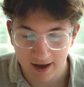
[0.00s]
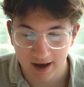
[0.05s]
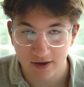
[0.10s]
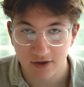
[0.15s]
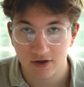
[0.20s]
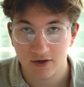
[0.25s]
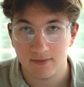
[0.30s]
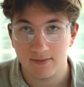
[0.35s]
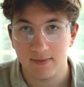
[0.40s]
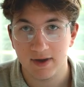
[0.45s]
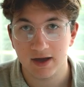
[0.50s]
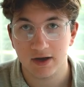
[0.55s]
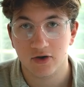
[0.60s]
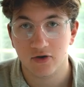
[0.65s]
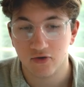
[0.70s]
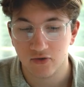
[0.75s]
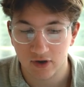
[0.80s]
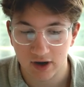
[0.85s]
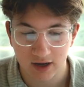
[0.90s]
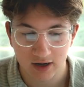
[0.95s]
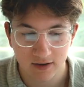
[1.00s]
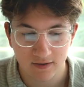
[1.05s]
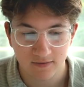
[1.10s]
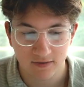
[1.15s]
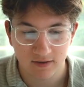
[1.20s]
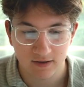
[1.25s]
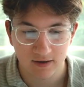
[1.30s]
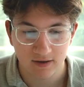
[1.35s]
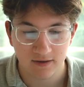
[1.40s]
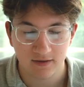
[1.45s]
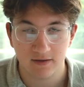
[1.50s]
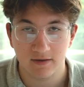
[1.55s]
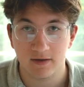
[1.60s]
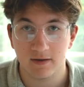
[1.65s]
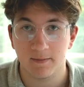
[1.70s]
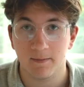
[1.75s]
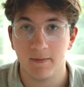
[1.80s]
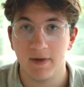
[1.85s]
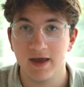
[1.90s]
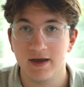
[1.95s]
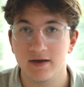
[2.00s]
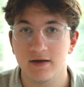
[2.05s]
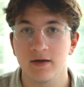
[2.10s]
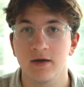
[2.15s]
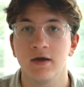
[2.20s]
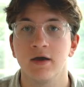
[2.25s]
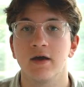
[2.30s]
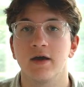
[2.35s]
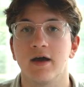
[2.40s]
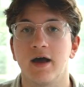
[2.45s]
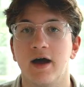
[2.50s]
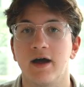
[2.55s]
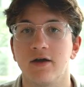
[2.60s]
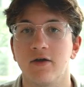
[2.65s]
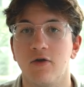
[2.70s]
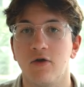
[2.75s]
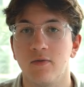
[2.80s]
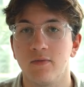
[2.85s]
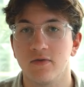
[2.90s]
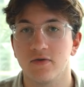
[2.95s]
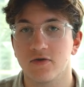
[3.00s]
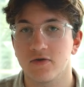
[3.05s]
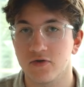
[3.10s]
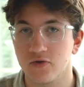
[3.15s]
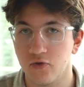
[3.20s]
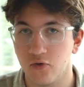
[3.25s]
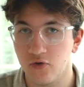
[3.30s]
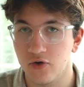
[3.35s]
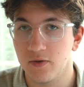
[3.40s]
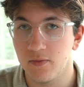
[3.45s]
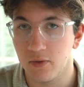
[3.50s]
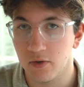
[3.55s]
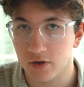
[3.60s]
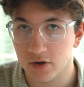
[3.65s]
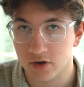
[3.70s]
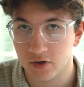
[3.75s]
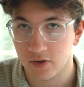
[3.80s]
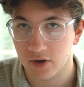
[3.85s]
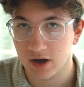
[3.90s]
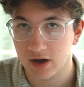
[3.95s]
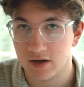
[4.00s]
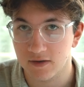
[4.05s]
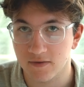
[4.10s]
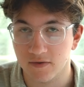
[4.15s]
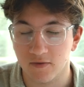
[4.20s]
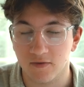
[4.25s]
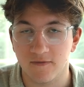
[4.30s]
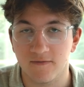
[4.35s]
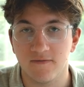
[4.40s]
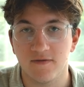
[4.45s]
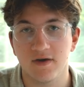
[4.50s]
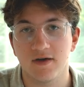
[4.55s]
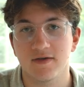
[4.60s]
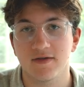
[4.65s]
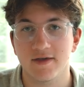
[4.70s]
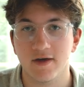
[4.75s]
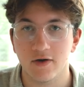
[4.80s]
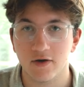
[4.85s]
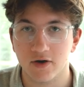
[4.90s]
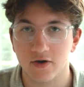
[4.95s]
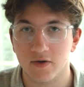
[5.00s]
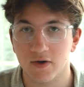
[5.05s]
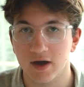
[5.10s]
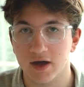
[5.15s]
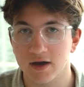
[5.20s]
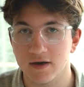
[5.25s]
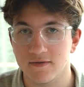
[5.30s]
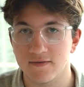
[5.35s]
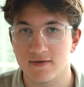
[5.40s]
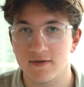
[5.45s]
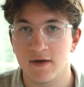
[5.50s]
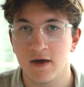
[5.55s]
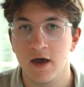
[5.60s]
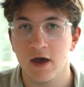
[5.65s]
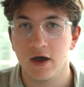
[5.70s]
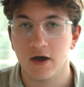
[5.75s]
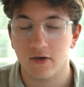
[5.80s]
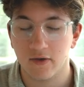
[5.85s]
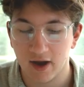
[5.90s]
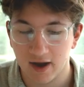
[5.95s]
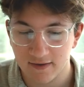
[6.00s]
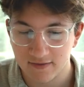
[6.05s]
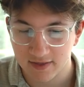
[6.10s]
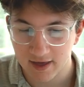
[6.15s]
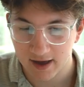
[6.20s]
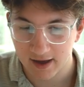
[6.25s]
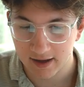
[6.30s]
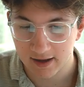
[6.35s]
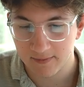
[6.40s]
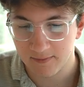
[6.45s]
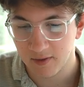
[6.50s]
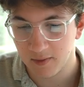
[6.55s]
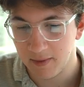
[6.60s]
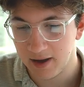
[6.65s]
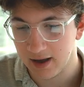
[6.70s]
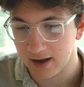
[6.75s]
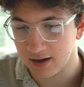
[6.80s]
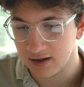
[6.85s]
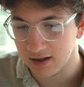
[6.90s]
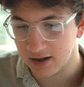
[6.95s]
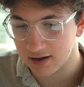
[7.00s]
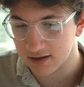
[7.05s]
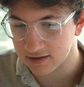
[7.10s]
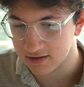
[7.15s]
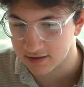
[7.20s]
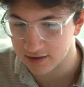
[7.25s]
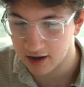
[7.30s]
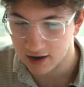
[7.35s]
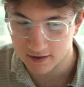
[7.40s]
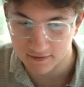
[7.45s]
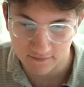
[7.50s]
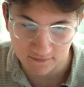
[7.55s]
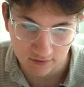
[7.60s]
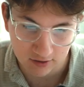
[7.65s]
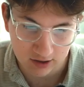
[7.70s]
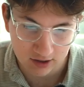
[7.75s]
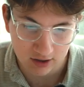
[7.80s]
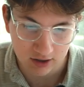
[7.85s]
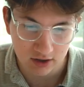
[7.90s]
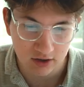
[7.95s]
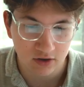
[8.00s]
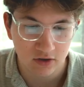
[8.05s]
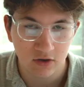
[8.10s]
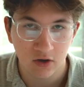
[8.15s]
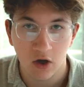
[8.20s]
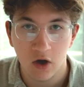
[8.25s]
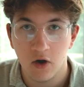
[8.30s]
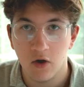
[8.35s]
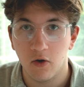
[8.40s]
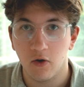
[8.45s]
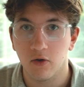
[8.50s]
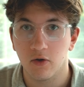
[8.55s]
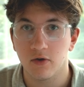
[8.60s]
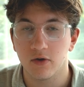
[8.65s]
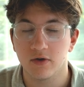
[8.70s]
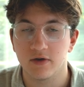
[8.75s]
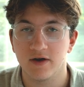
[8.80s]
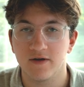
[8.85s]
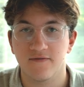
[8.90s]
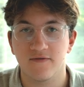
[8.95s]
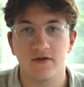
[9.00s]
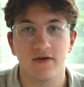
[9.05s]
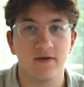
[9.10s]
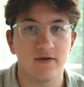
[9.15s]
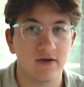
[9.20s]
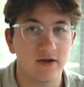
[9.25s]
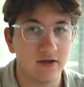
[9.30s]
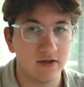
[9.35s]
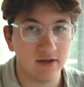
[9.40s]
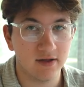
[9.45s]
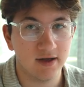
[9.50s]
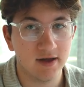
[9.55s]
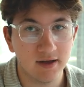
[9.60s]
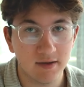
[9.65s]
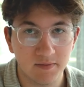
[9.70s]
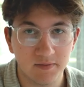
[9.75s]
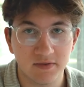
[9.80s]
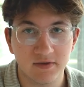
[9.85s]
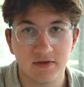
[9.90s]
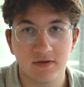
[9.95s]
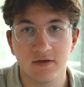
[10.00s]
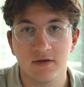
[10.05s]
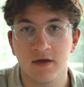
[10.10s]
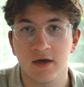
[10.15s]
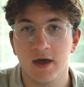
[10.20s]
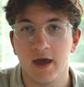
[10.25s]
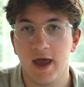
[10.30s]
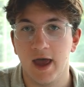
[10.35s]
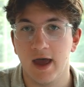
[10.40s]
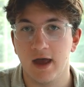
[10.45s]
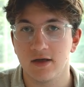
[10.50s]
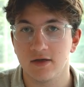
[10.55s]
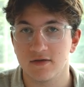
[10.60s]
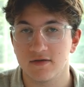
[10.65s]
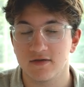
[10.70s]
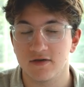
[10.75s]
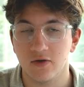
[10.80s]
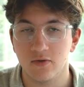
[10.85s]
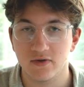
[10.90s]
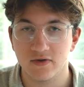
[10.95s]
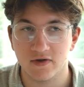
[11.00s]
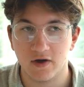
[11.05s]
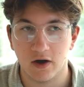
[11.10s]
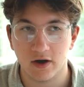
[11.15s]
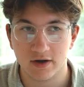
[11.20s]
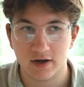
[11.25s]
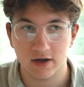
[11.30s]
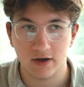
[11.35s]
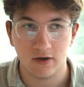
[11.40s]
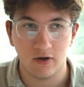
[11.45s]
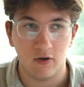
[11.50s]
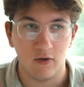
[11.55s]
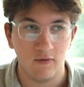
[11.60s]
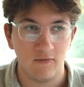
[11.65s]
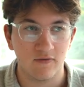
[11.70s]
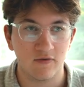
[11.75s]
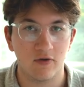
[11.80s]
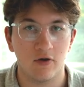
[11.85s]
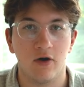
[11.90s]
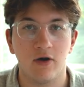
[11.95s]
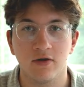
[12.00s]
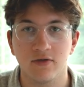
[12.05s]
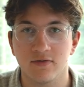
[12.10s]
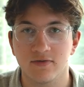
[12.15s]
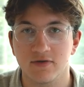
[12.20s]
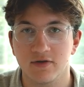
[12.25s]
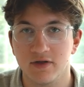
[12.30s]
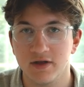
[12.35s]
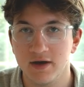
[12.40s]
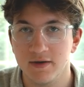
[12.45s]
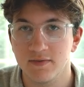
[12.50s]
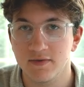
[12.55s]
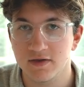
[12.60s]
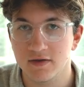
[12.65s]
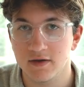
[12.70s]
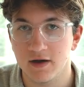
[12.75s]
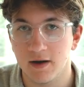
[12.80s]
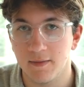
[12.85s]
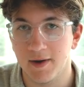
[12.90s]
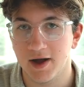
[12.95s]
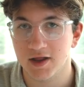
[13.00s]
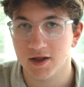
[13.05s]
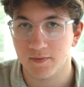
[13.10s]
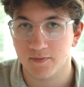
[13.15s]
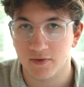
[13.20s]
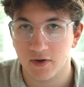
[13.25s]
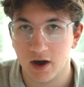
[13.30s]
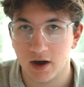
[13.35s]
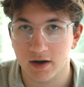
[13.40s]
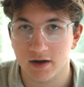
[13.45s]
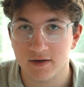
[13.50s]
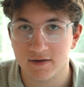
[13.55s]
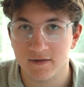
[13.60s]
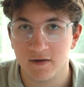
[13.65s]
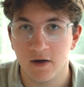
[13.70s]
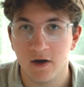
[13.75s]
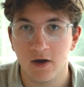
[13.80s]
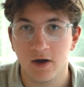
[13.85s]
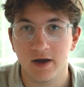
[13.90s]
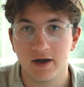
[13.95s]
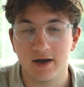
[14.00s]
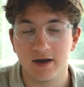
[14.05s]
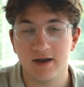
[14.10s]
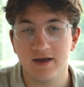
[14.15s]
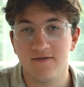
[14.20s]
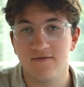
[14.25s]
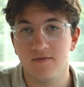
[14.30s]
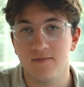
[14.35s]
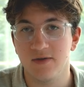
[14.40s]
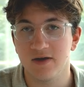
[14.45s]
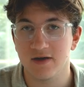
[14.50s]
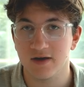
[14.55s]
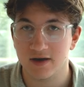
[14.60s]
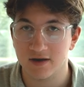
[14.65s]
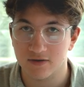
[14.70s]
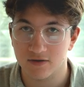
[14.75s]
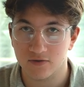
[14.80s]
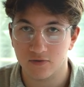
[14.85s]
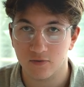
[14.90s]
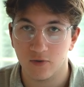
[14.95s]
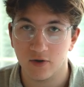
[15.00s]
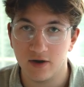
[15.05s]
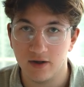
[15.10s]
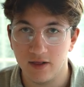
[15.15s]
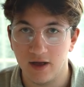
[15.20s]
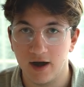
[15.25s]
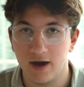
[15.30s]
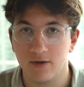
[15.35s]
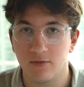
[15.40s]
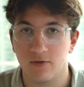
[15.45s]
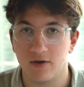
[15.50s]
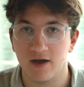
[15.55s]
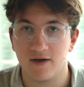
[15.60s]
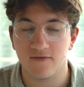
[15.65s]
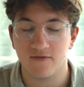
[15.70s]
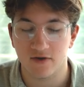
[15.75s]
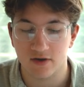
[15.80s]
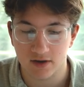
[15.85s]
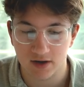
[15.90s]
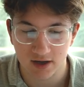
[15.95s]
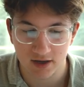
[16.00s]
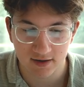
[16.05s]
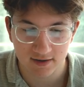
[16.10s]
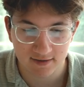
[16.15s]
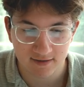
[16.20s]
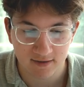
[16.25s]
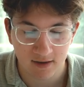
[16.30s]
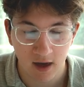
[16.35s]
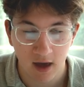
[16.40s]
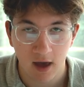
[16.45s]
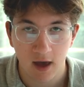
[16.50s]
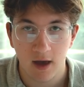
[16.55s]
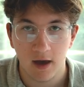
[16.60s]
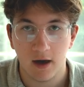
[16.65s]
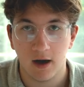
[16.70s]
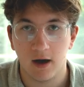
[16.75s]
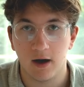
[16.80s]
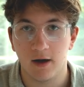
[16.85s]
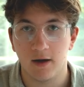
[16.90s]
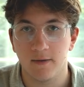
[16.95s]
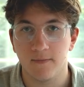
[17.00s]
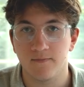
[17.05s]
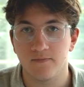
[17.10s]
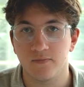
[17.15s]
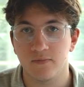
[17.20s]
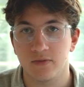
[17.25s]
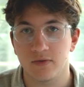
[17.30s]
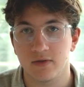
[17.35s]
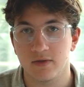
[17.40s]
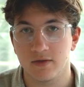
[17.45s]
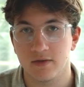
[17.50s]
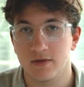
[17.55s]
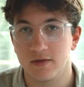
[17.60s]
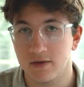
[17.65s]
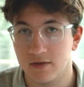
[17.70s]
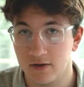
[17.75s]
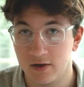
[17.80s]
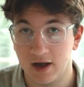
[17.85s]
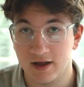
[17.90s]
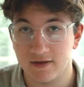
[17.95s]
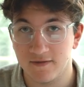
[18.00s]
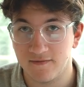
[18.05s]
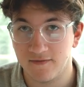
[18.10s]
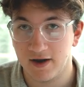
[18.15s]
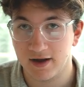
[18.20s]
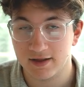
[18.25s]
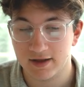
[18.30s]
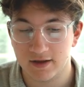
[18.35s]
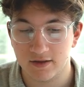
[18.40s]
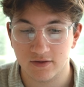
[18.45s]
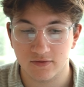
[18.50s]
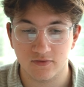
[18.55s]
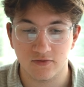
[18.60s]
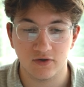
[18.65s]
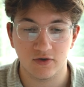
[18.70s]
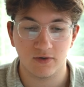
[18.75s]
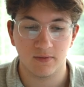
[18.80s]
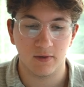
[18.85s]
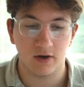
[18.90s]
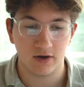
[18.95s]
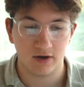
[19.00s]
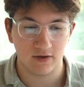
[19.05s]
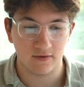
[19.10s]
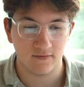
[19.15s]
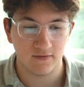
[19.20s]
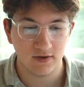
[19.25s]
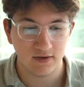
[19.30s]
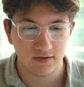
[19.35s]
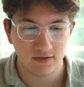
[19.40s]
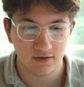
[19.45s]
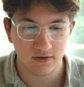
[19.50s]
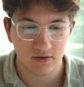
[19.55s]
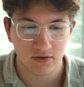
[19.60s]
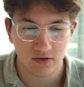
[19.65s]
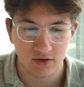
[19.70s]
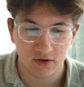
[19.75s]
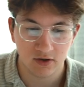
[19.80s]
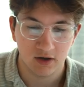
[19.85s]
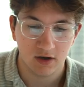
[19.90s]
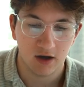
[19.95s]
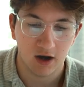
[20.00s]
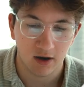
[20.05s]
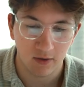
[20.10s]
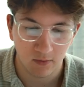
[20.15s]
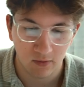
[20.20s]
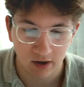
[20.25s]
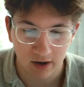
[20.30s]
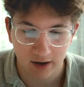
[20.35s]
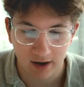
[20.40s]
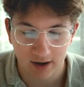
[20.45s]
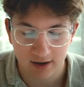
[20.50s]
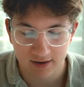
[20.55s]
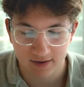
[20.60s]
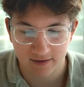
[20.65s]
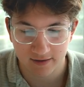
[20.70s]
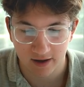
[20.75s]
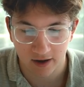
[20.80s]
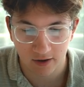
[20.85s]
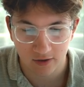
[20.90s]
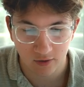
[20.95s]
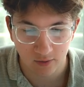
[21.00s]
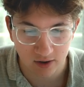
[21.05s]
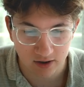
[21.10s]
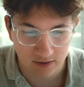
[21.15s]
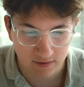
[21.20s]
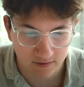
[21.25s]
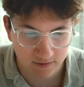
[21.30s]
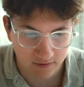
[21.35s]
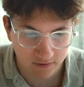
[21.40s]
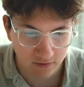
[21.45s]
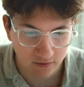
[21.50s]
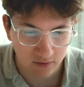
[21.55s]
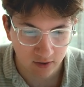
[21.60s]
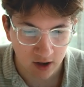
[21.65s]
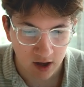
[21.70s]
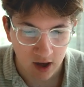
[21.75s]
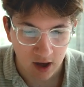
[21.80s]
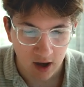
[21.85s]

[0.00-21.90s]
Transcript: to actually make creatives is to make kind of almost storyboard creatives or VSL creatives that implement a lot of stock footage or different clips and just someone talking over all those clips about the product. Can even be like a storyline, whatever it is. You have to find that through your market research on what kind of style you want to do,